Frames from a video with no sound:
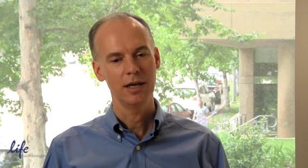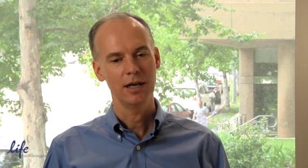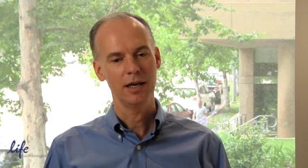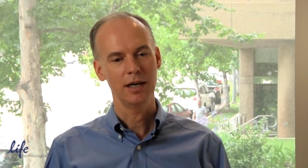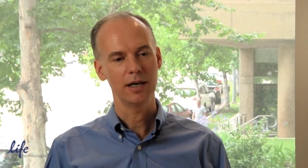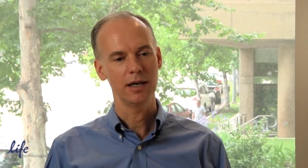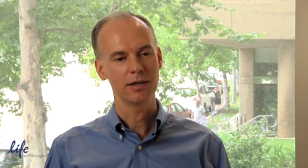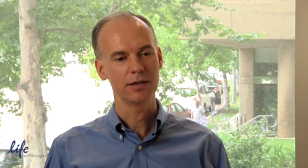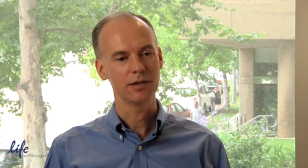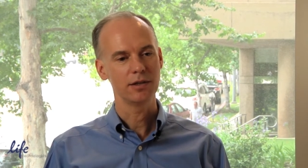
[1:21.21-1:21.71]

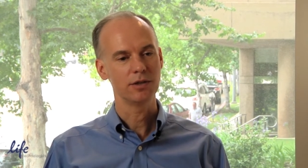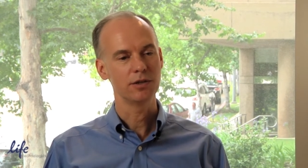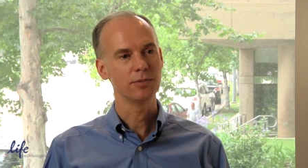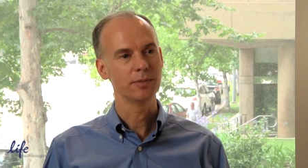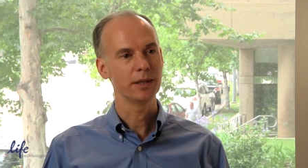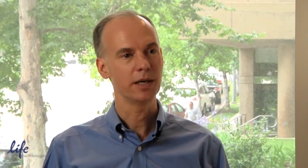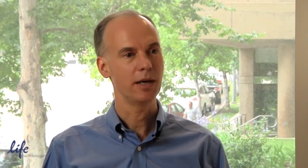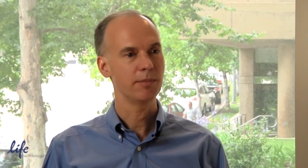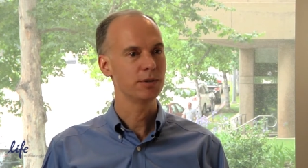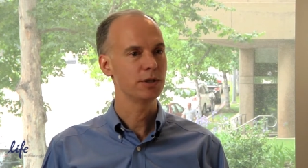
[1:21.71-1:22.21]
uh, the
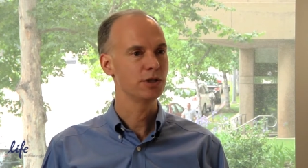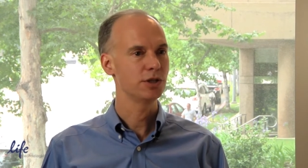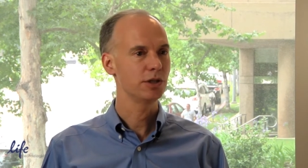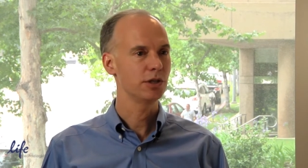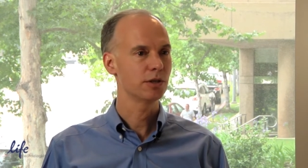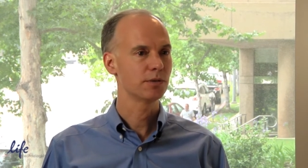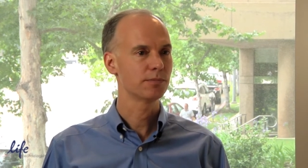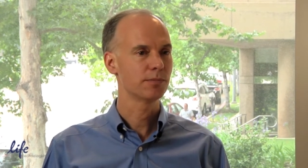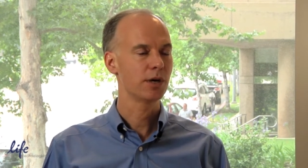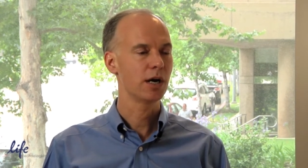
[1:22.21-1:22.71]
Human
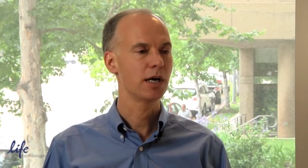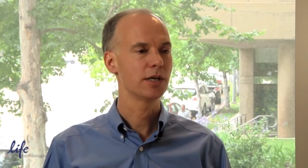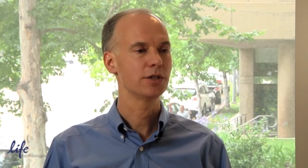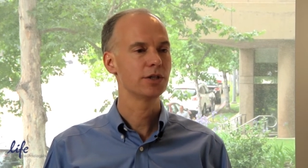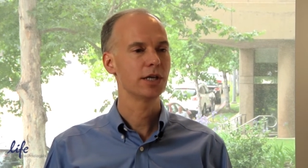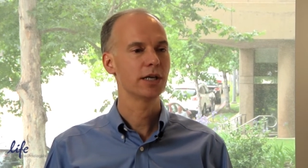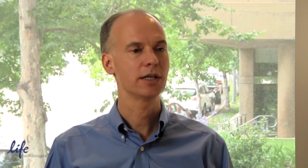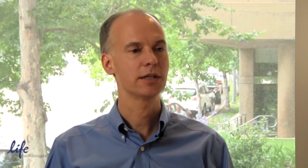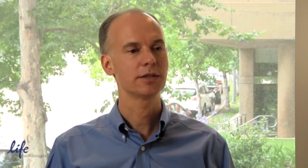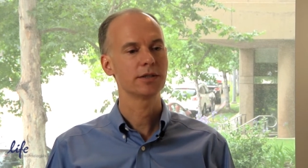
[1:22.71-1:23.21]
Epigenome
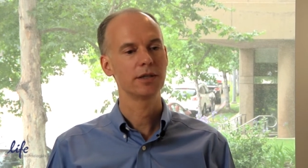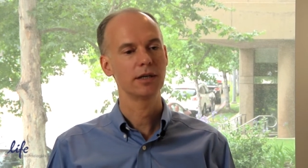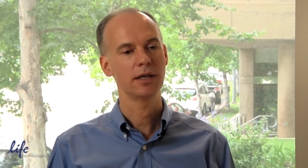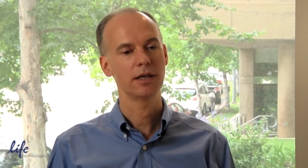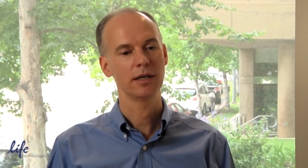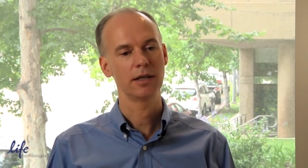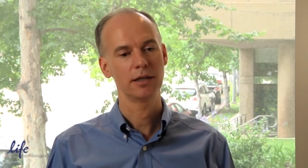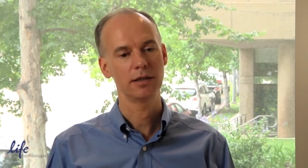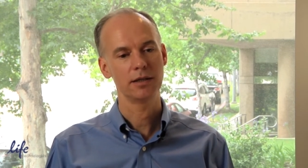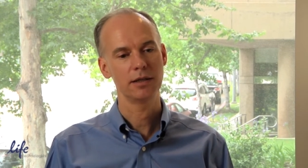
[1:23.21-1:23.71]
Project,
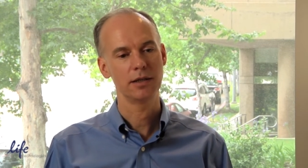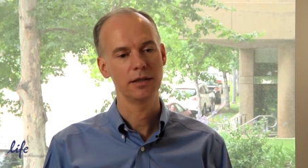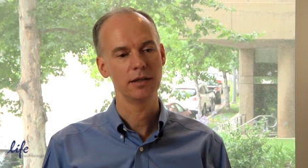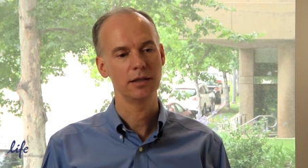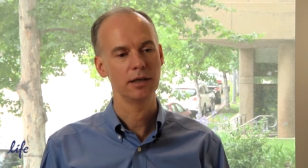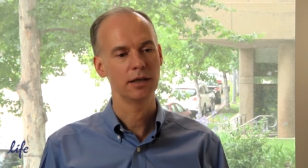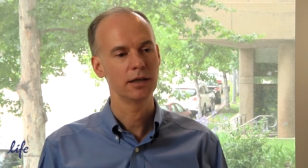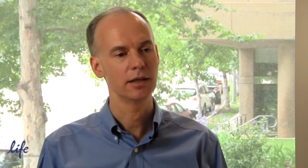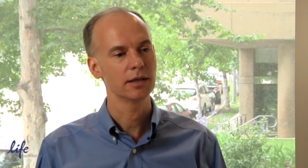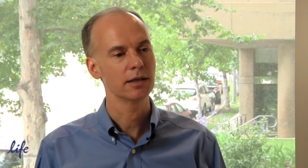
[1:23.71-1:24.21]
uh,
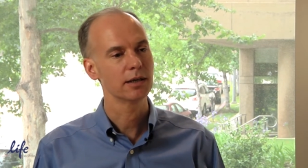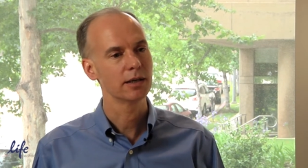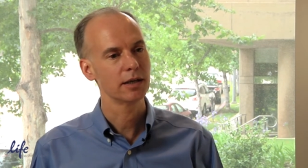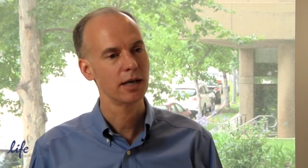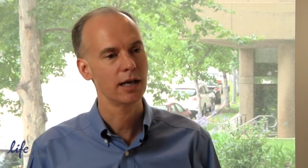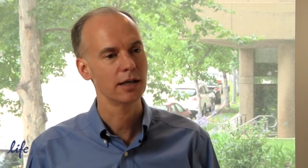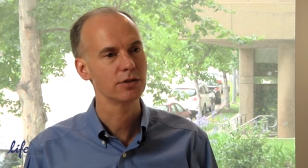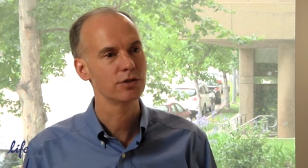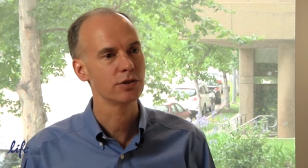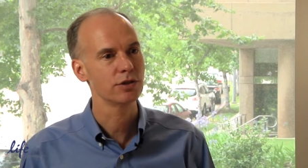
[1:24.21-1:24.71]
the uh,
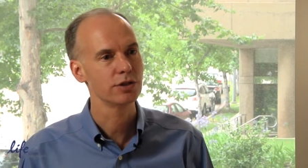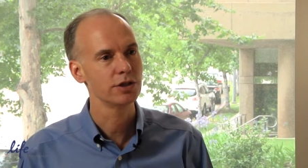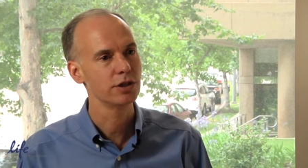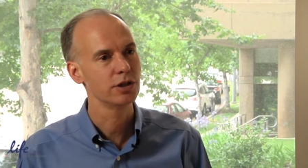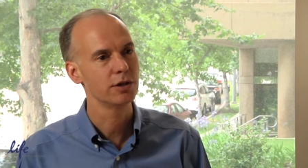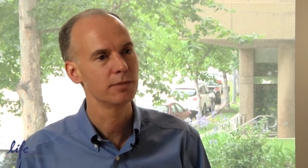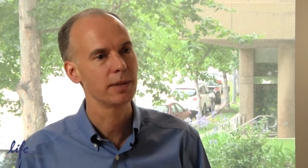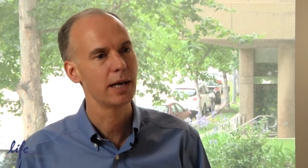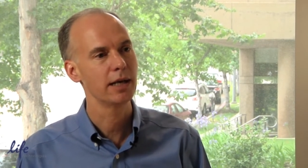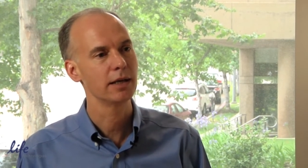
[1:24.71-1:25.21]
Cancer
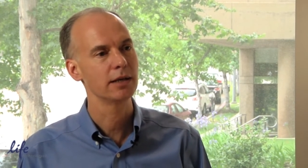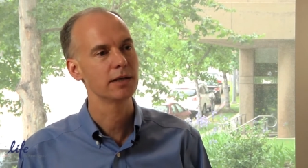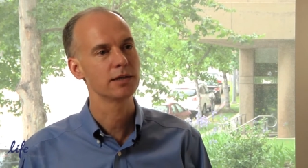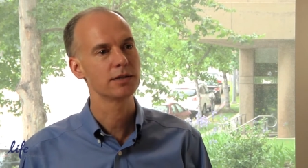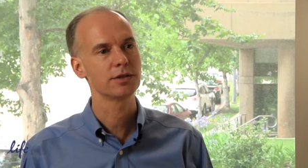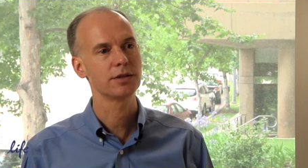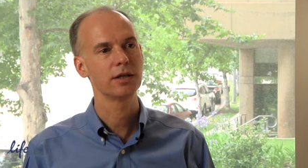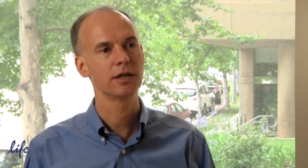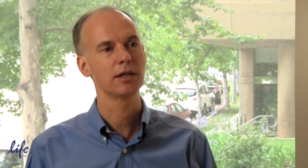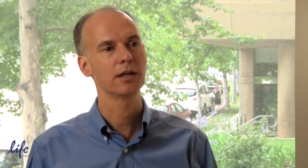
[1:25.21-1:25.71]
Genome
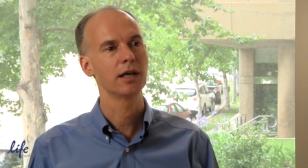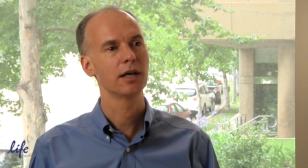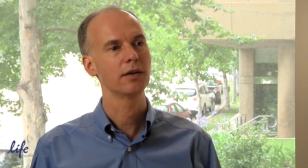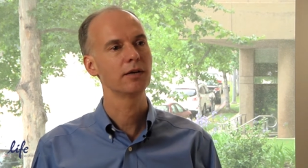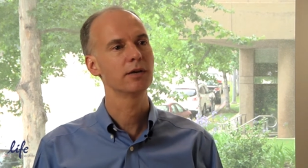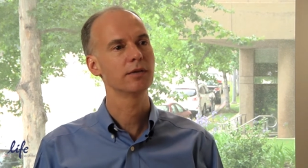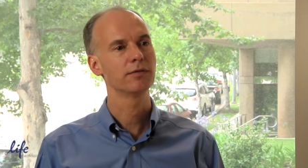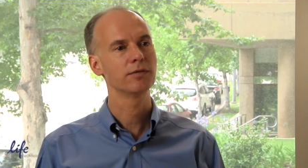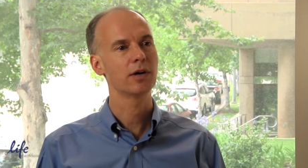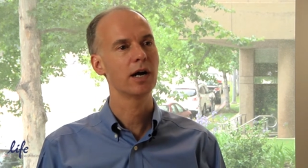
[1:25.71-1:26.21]
Atlas, and,
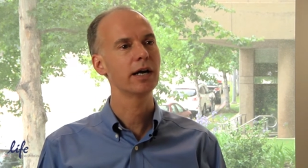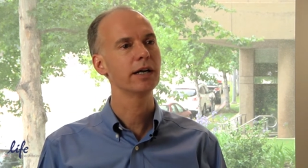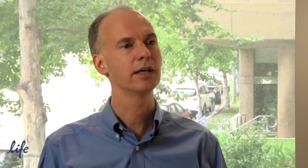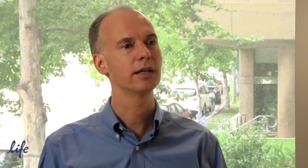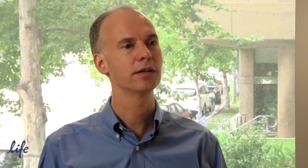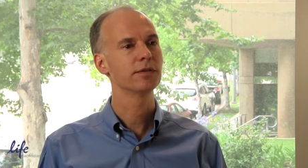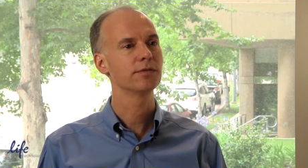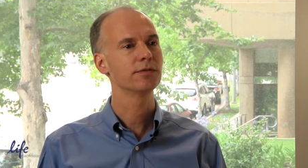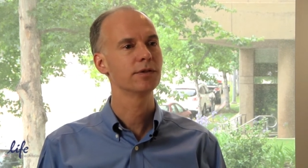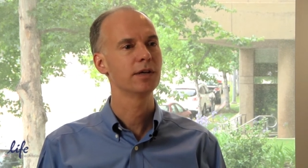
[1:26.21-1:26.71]
and, a
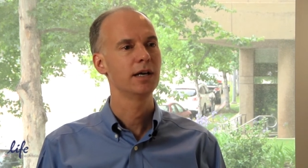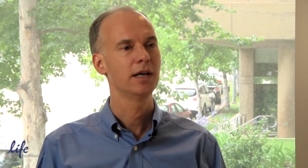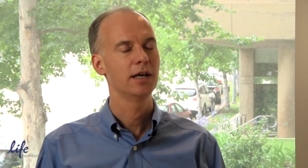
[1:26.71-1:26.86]
variety of,